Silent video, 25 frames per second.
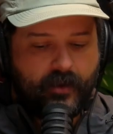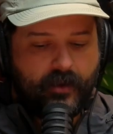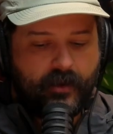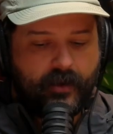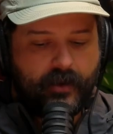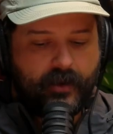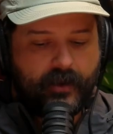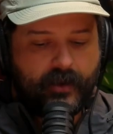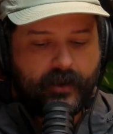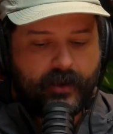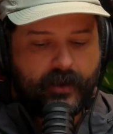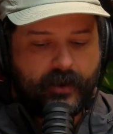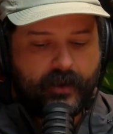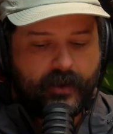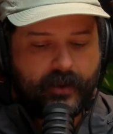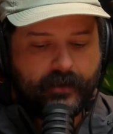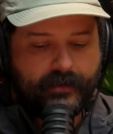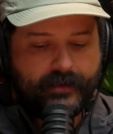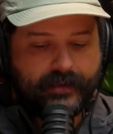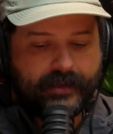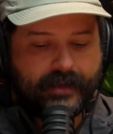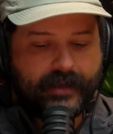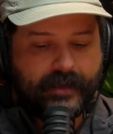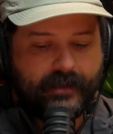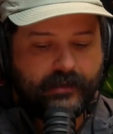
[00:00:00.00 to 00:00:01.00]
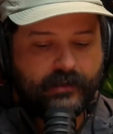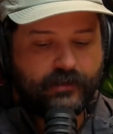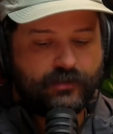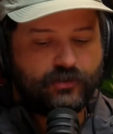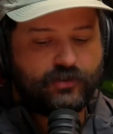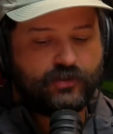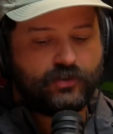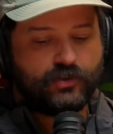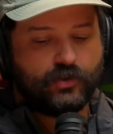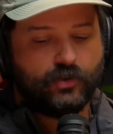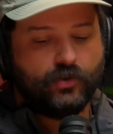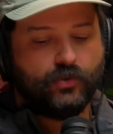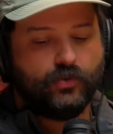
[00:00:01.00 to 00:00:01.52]
Nikita
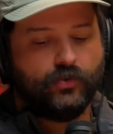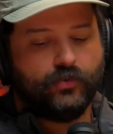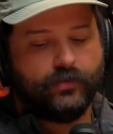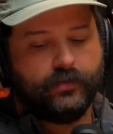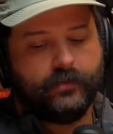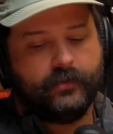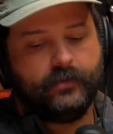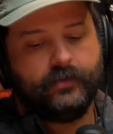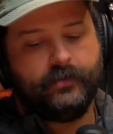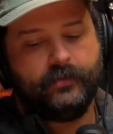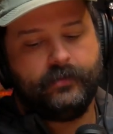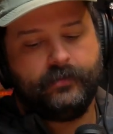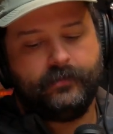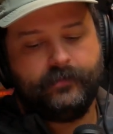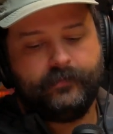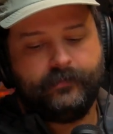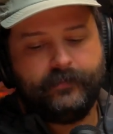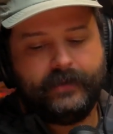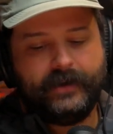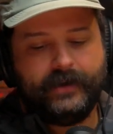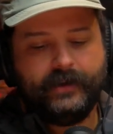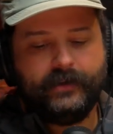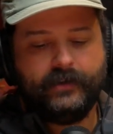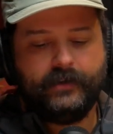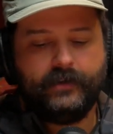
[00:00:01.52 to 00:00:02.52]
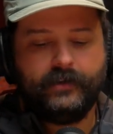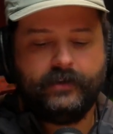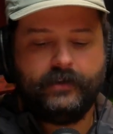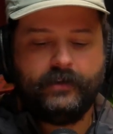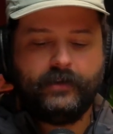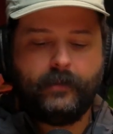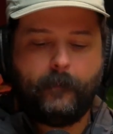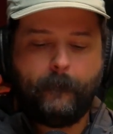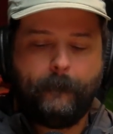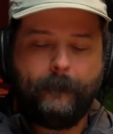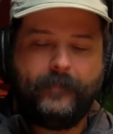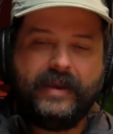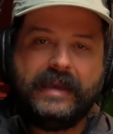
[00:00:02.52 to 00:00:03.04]
Tszyu made
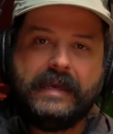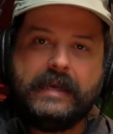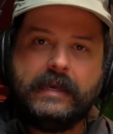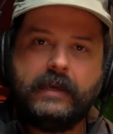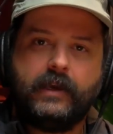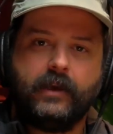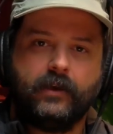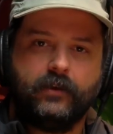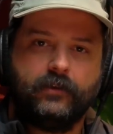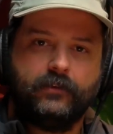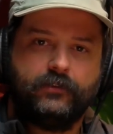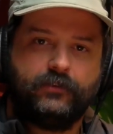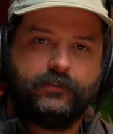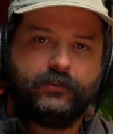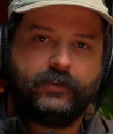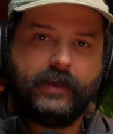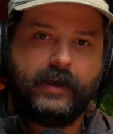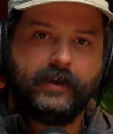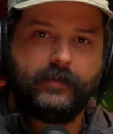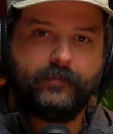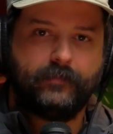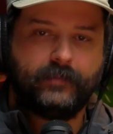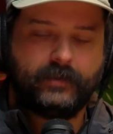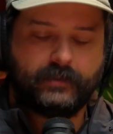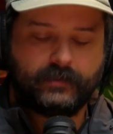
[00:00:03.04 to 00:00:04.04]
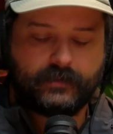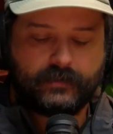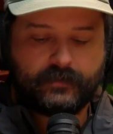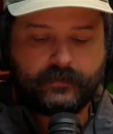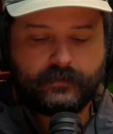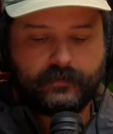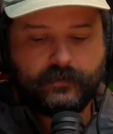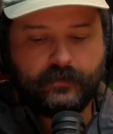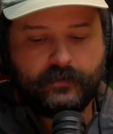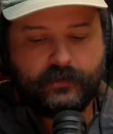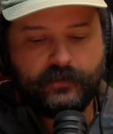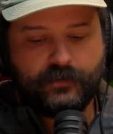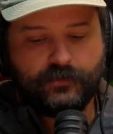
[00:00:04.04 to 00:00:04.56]
a big
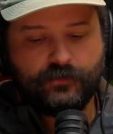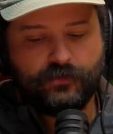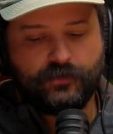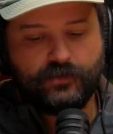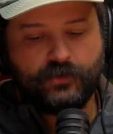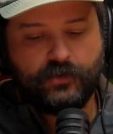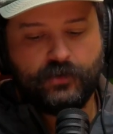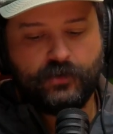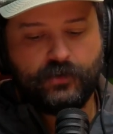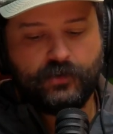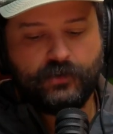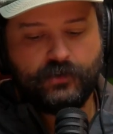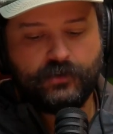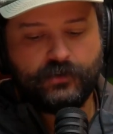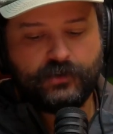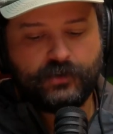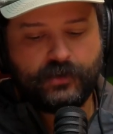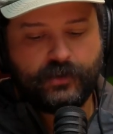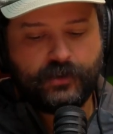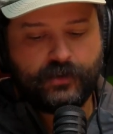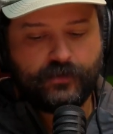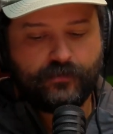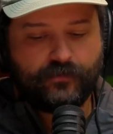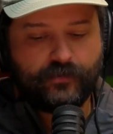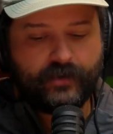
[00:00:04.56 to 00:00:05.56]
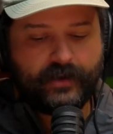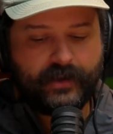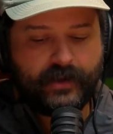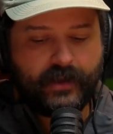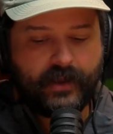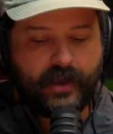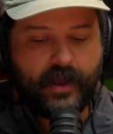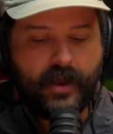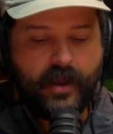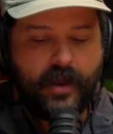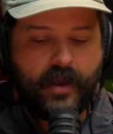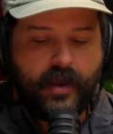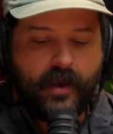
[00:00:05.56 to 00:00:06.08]
statement on his return to the
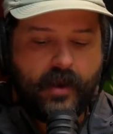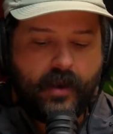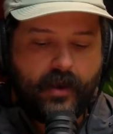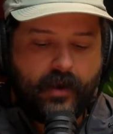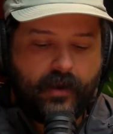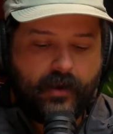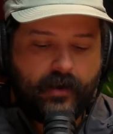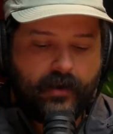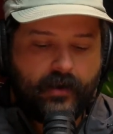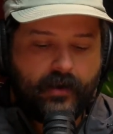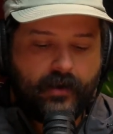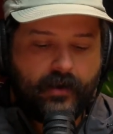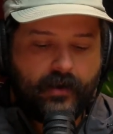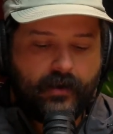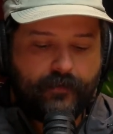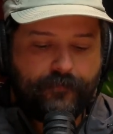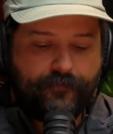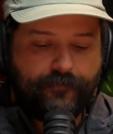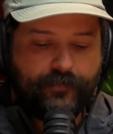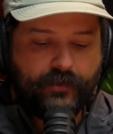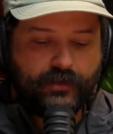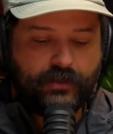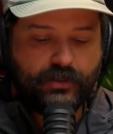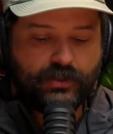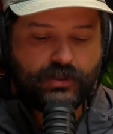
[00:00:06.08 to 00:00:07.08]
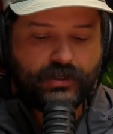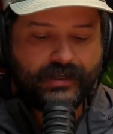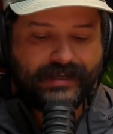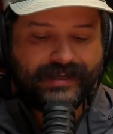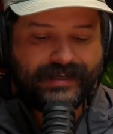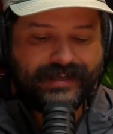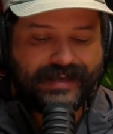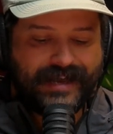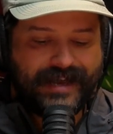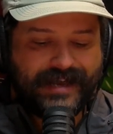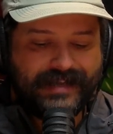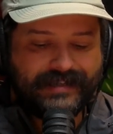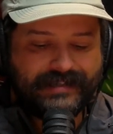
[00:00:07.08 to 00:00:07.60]
ring,
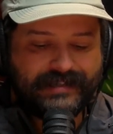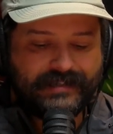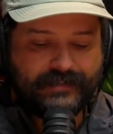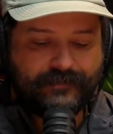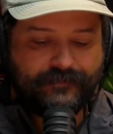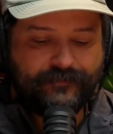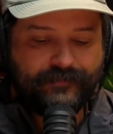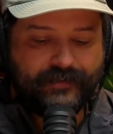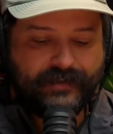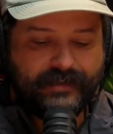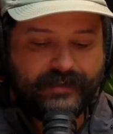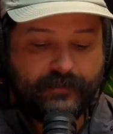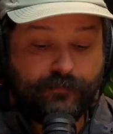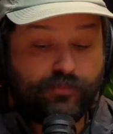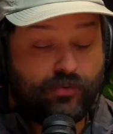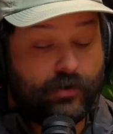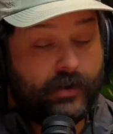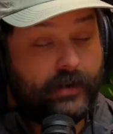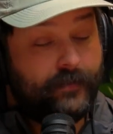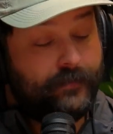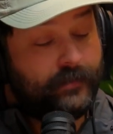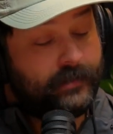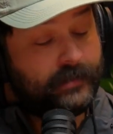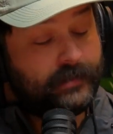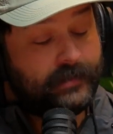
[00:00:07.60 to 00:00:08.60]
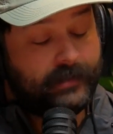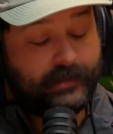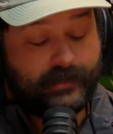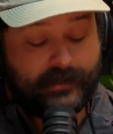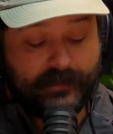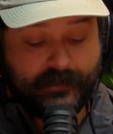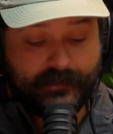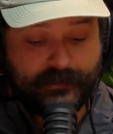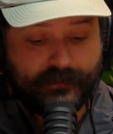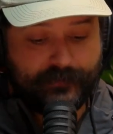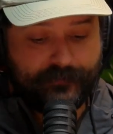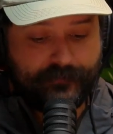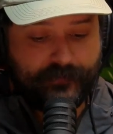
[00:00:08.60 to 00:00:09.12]
finishing previously
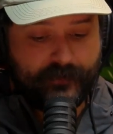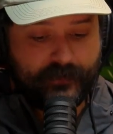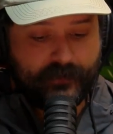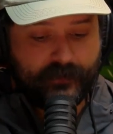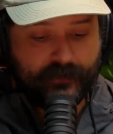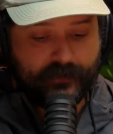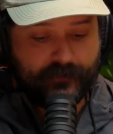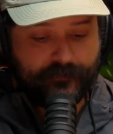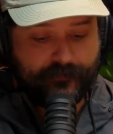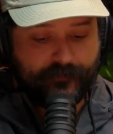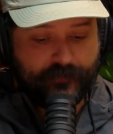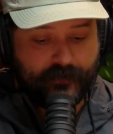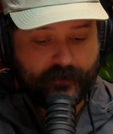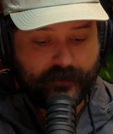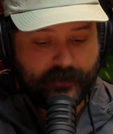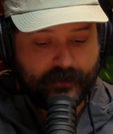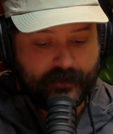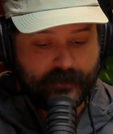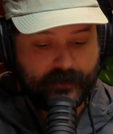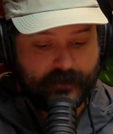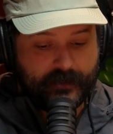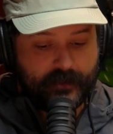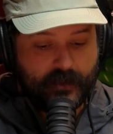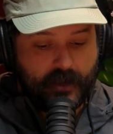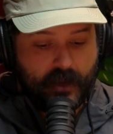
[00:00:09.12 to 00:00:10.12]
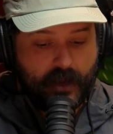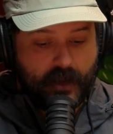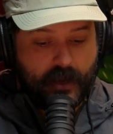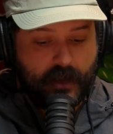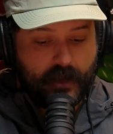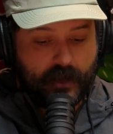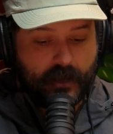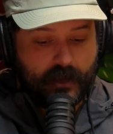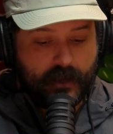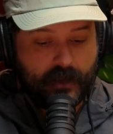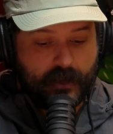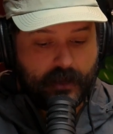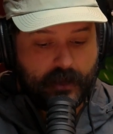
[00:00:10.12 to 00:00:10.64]
undefeated fighter
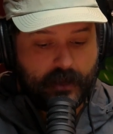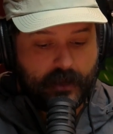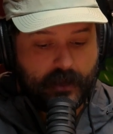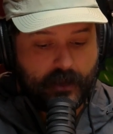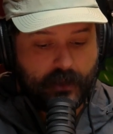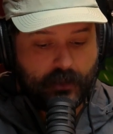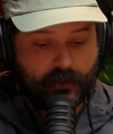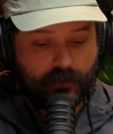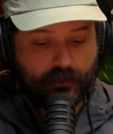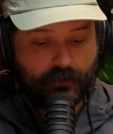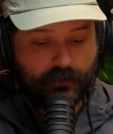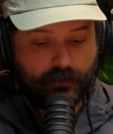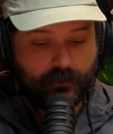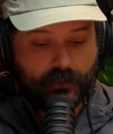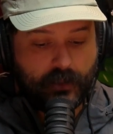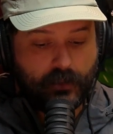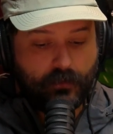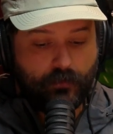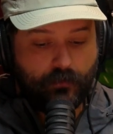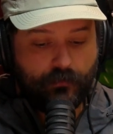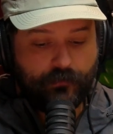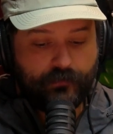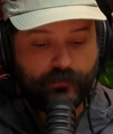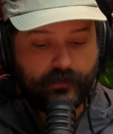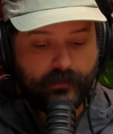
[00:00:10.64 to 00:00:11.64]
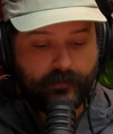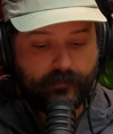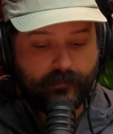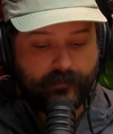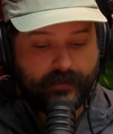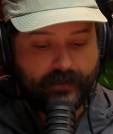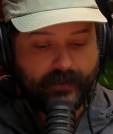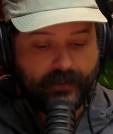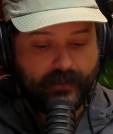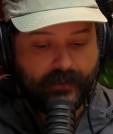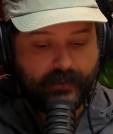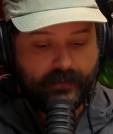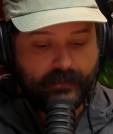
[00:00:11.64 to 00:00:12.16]

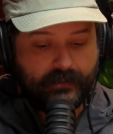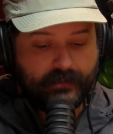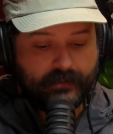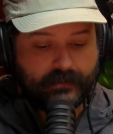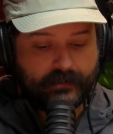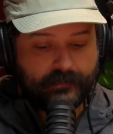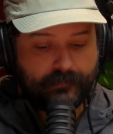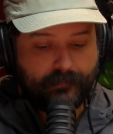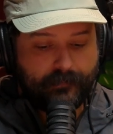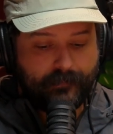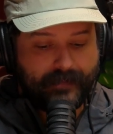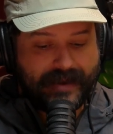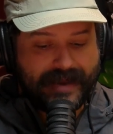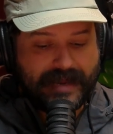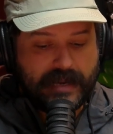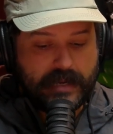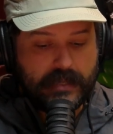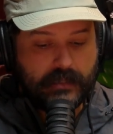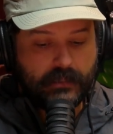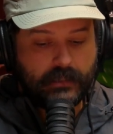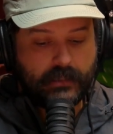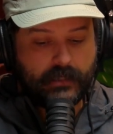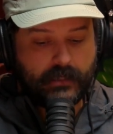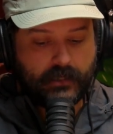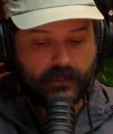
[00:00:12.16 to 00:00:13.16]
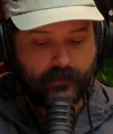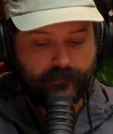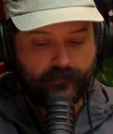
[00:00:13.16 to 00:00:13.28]
Lolzim Ismaili